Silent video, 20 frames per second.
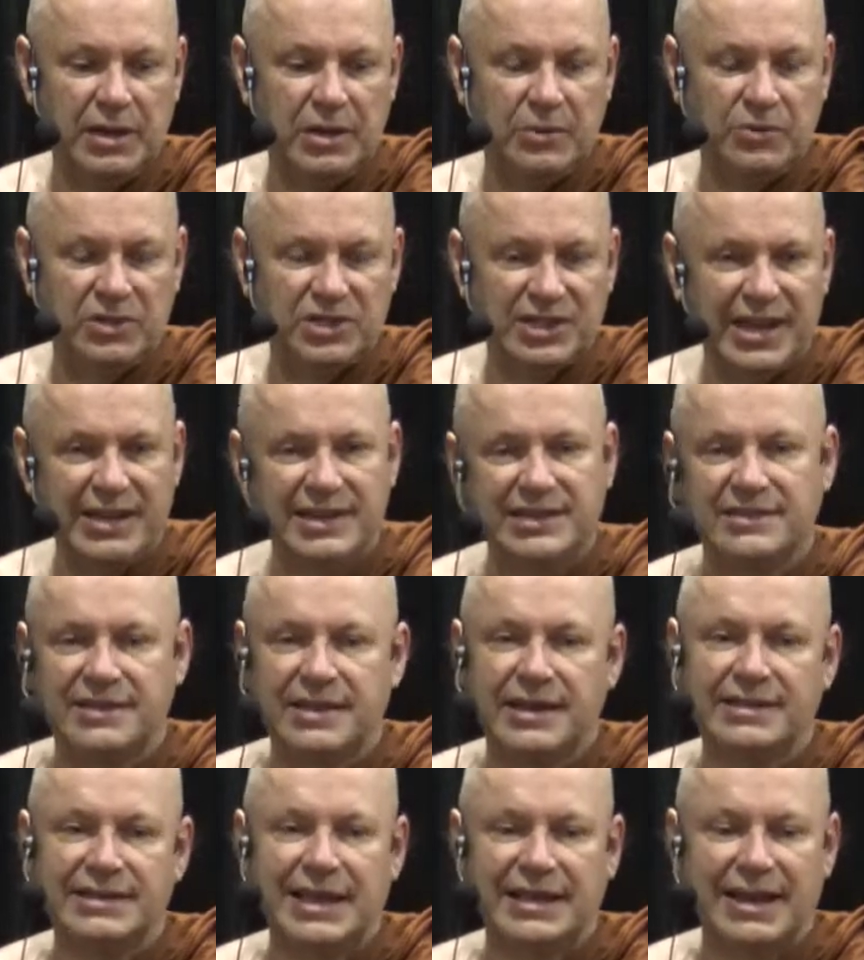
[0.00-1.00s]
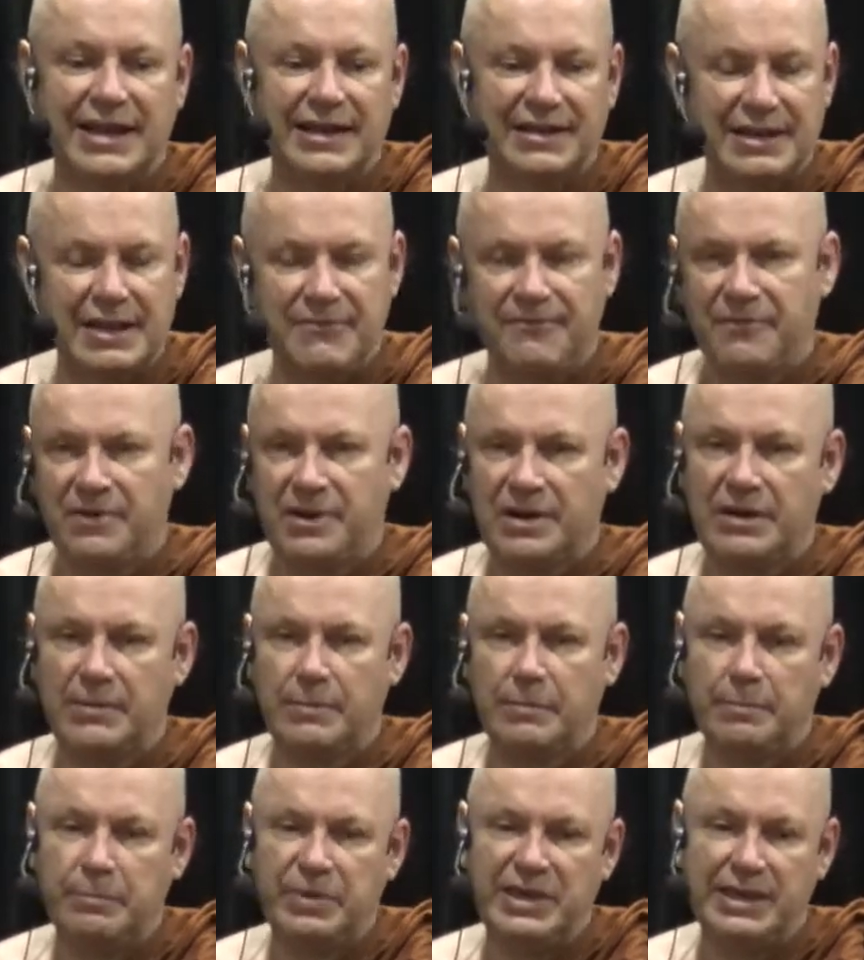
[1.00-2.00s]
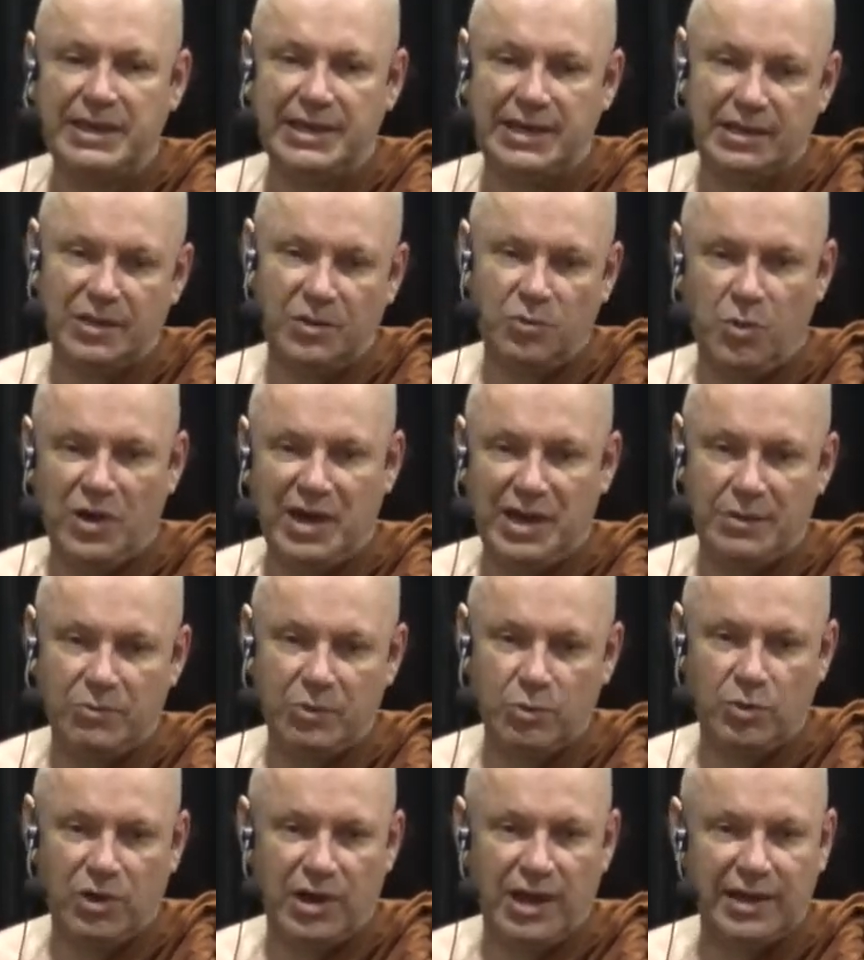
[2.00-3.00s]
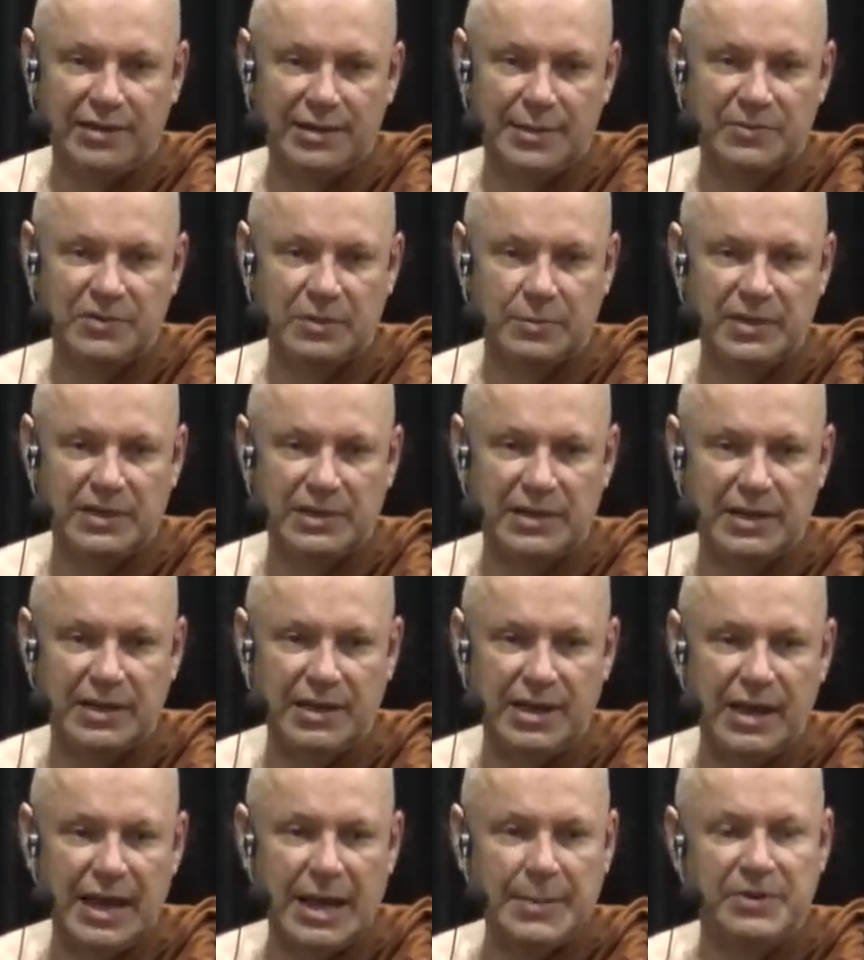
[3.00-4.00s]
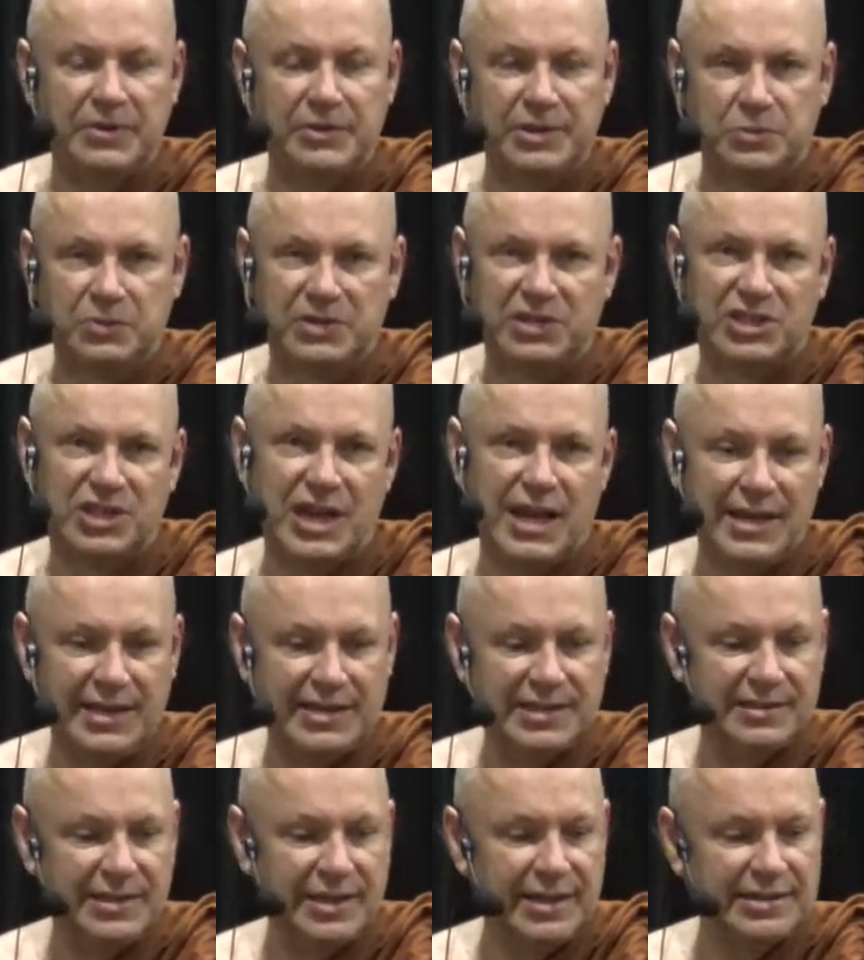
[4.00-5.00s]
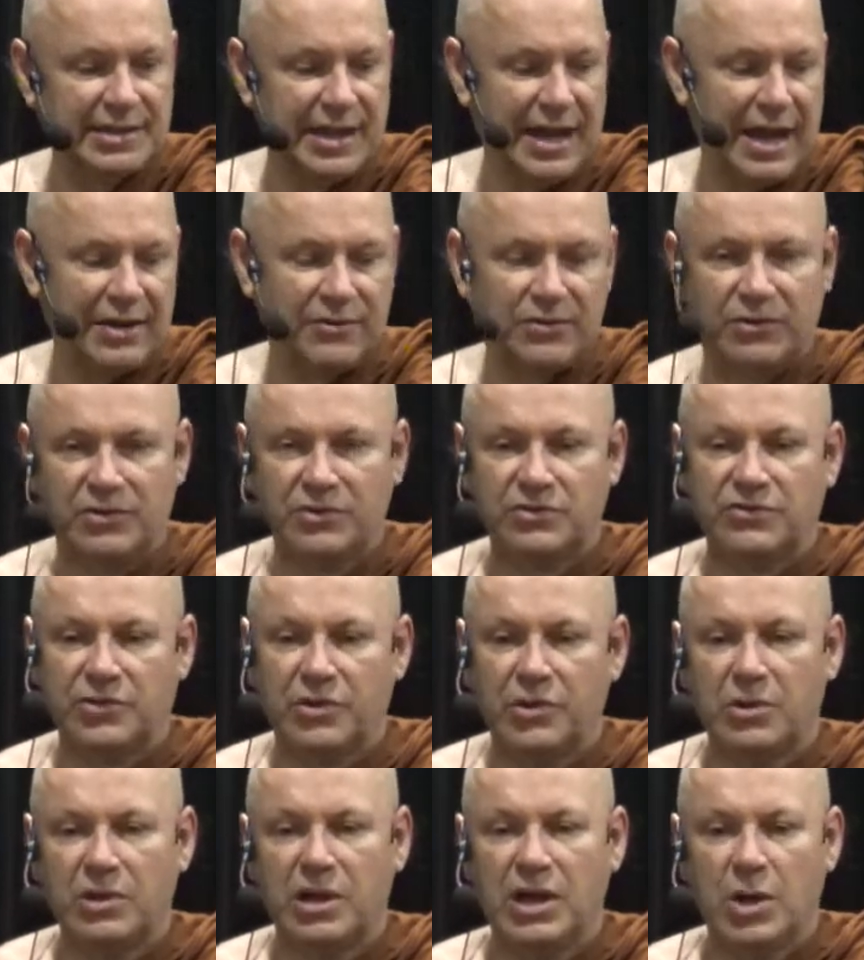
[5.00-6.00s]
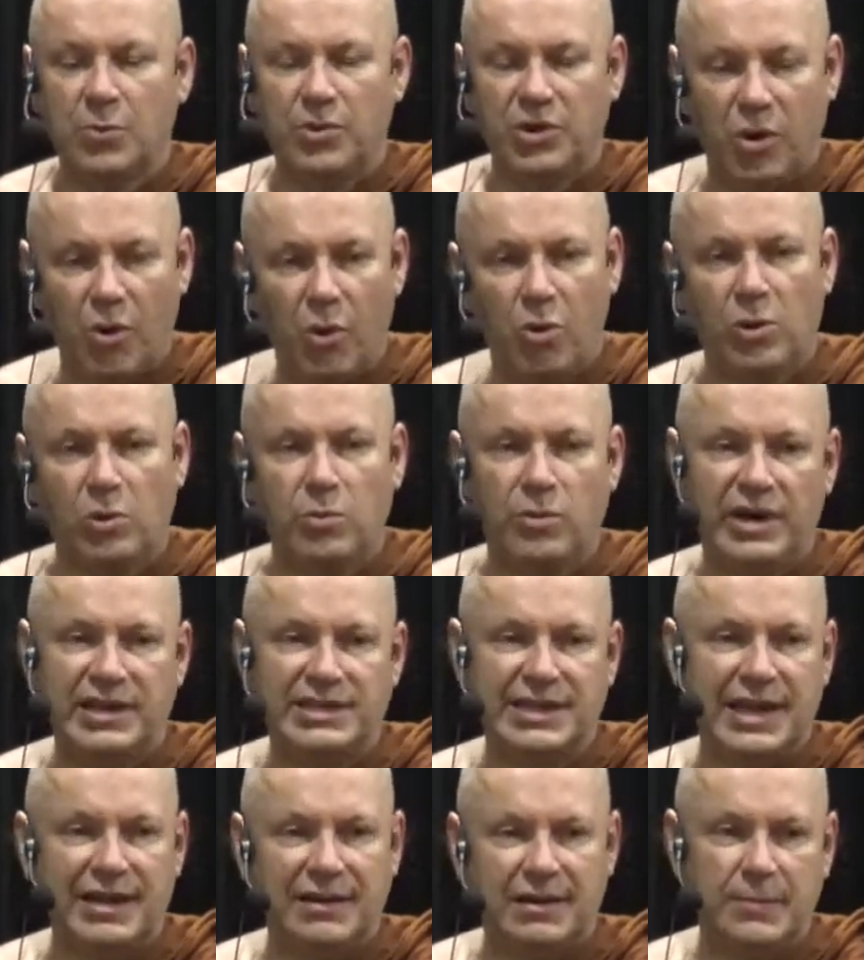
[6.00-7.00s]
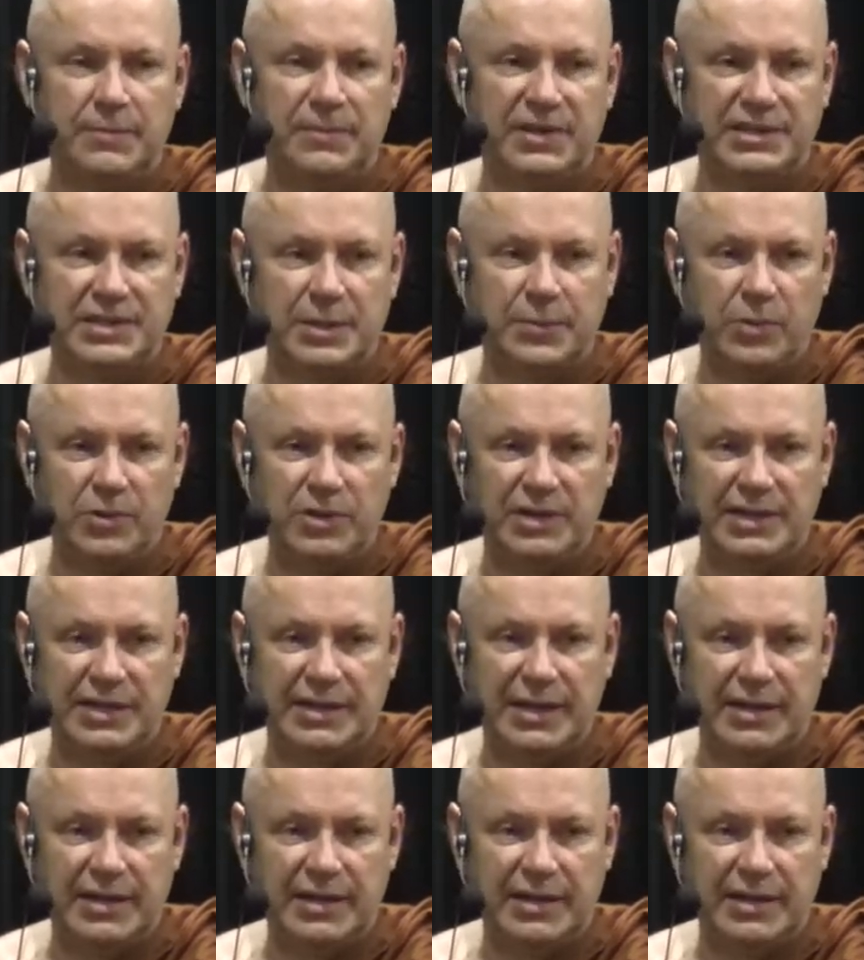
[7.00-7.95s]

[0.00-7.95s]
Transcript: We chase things that can never be the way we would like them to be. And because we chase things that are out of control, we always end up disappointed.